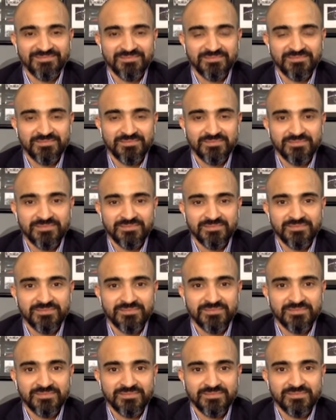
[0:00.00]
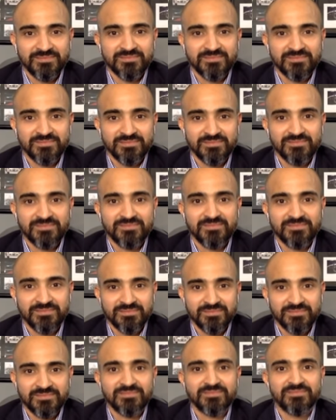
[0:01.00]

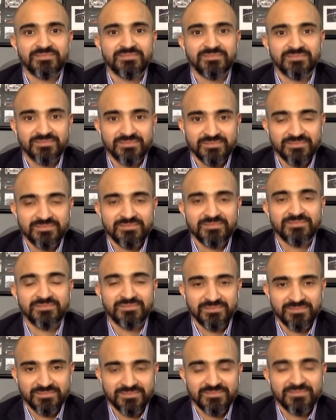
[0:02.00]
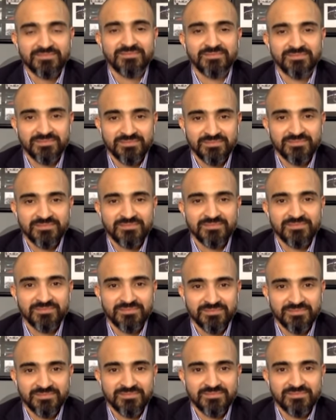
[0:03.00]

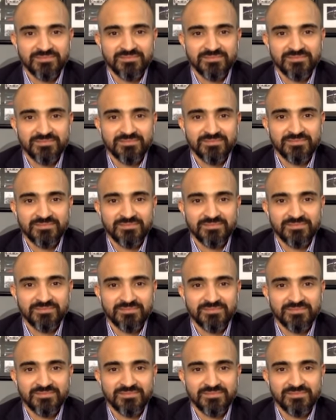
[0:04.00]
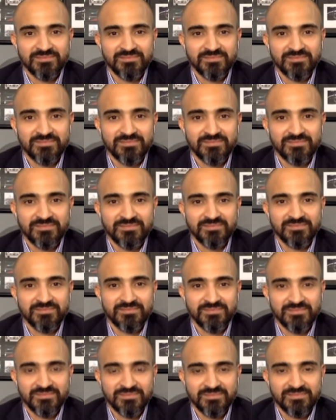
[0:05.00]

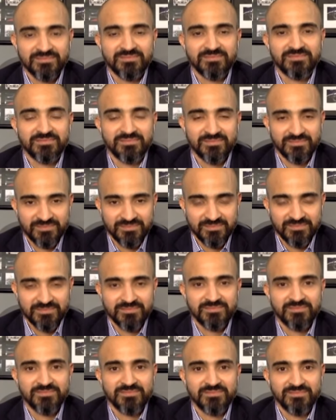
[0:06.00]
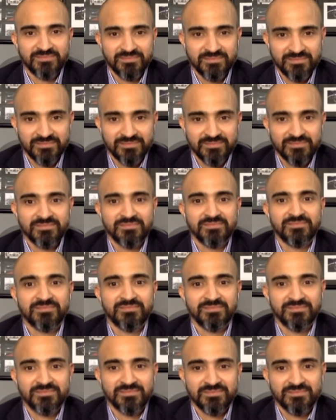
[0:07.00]
[no speech]